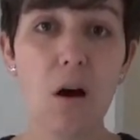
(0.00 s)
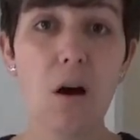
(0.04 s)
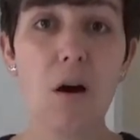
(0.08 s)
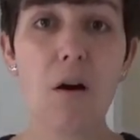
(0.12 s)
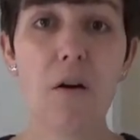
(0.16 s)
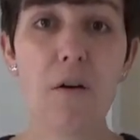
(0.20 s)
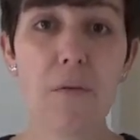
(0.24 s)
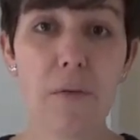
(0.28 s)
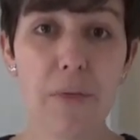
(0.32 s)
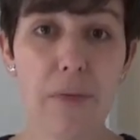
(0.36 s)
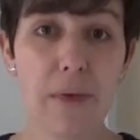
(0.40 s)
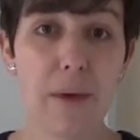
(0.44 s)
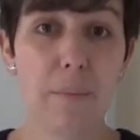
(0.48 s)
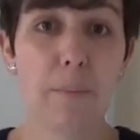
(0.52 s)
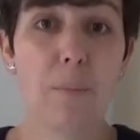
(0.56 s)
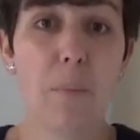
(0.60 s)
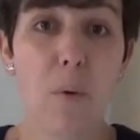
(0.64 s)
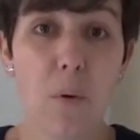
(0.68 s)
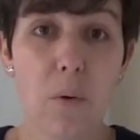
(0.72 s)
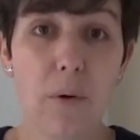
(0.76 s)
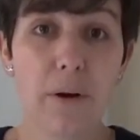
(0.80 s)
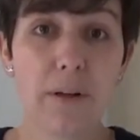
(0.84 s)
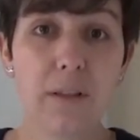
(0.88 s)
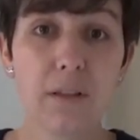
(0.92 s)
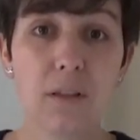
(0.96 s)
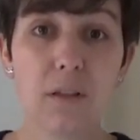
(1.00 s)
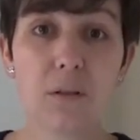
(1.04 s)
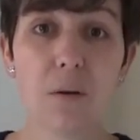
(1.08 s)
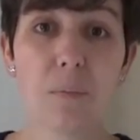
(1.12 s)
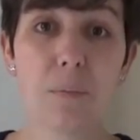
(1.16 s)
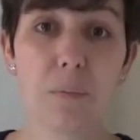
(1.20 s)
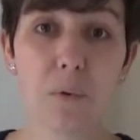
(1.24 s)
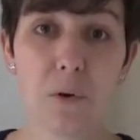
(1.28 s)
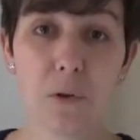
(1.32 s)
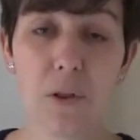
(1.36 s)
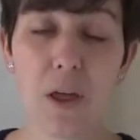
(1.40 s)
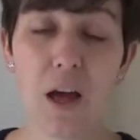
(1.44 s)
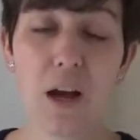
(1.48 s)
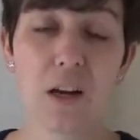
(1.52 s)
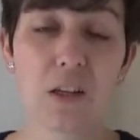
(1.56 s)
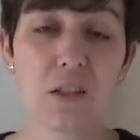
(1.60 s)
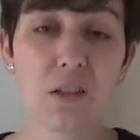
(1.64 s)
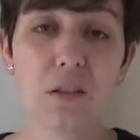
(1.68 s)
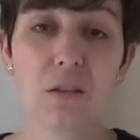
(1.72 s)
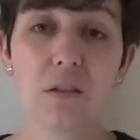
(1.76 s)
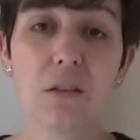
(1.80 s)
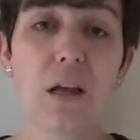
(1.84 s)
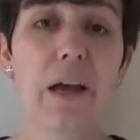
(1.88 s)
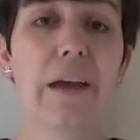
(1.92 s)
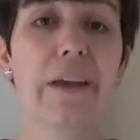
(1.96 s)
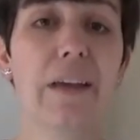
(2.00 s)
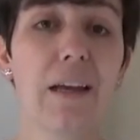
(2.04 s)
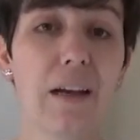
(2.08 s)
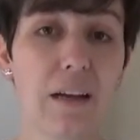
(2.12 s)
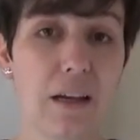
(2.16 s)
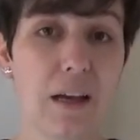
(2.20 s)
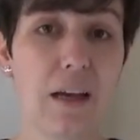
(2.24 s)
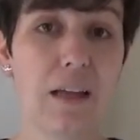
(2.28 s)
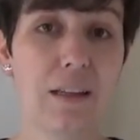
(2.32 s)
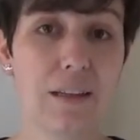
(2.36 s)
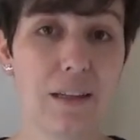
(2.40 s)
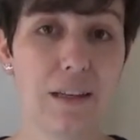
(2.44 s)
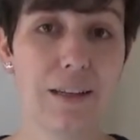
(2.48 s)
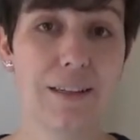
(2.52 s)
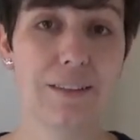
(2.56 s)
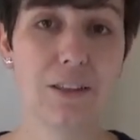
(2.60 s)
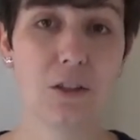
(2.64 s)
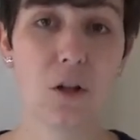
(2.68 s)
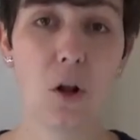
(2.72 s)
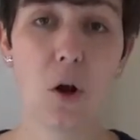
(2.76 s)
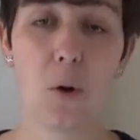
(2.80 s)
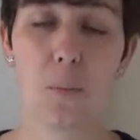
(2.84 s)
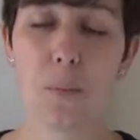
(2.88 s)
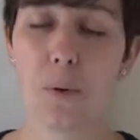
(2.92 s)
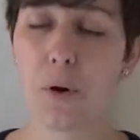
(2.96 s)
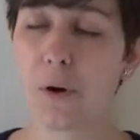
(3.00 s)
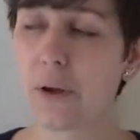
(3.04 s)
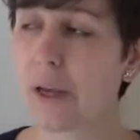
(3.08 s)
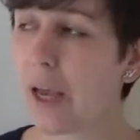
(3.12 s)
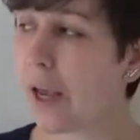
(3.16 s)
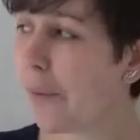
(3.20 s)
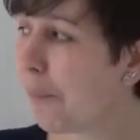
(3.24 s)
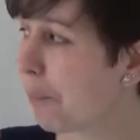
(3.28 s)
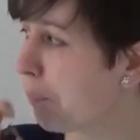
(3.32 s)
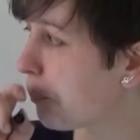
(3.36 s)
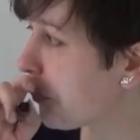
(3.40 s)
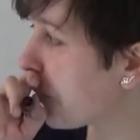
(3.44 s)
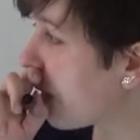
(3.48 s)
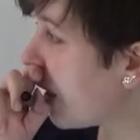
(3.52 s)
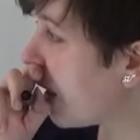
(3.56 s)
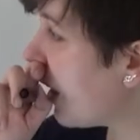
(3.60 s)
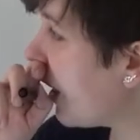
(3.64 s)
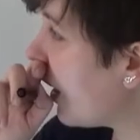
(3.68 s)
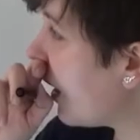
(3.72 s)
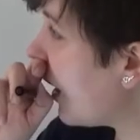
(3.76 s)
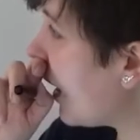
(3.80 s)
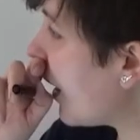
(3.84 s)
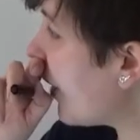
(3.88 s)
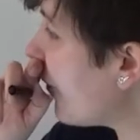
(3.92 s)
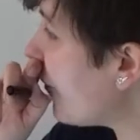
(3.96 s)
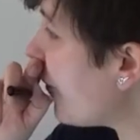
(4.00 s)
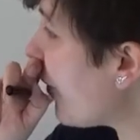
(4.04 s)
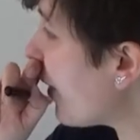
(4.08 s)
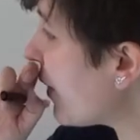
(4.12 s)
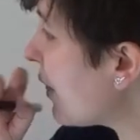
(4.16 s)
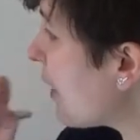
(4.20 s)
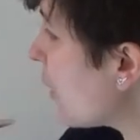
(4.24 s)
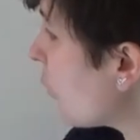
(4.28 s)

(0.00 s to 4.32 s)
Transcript: of the points of production, I can get the slope, okay? In fact, the